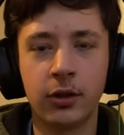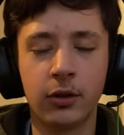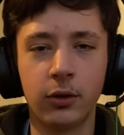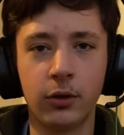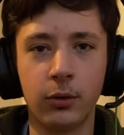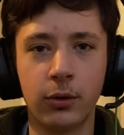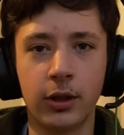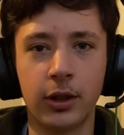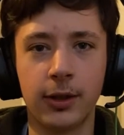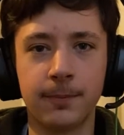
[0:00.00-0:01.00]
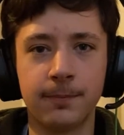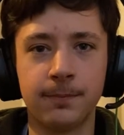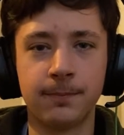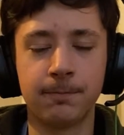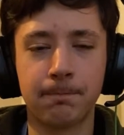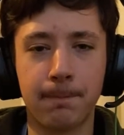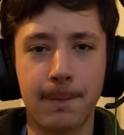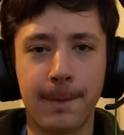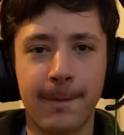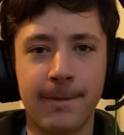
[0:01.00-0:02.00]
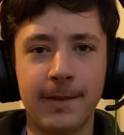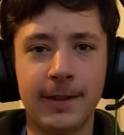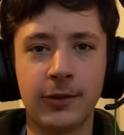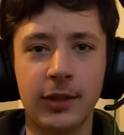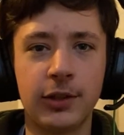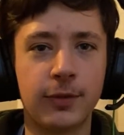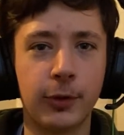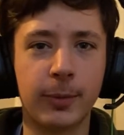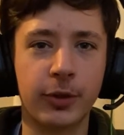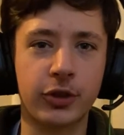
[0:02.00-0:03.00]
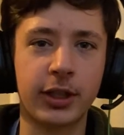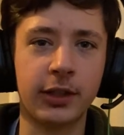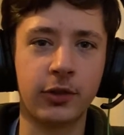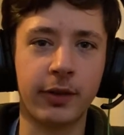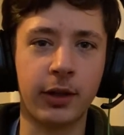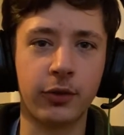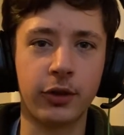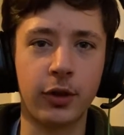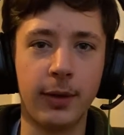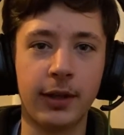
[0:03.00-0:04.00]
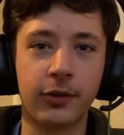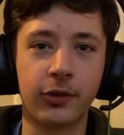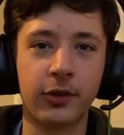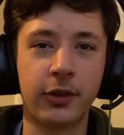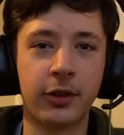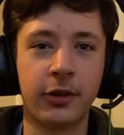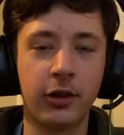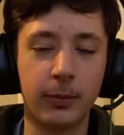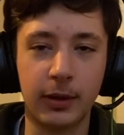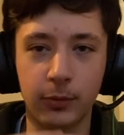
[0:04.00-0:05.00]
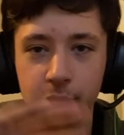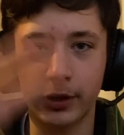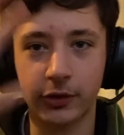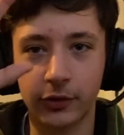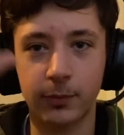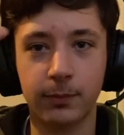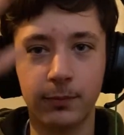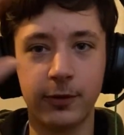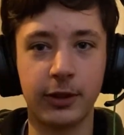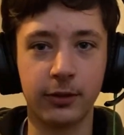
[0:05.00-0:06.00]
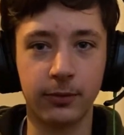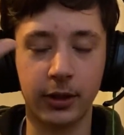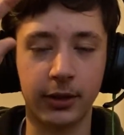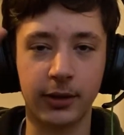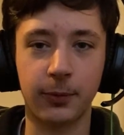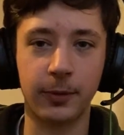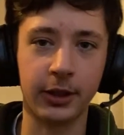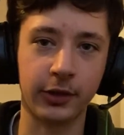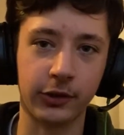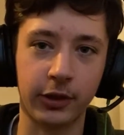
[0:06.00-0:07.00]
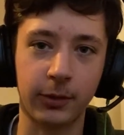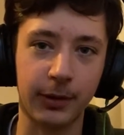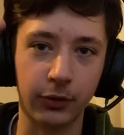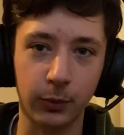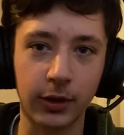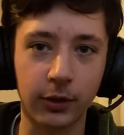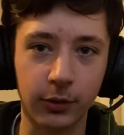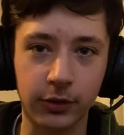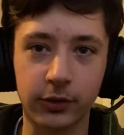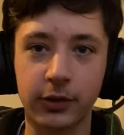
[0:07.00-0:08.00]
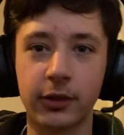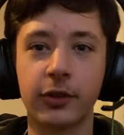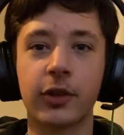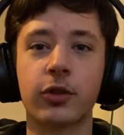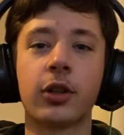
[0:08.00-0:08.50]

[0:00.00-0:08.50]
Who is interviewing a bunch of kids around the US about what their feelings are about the world and etc.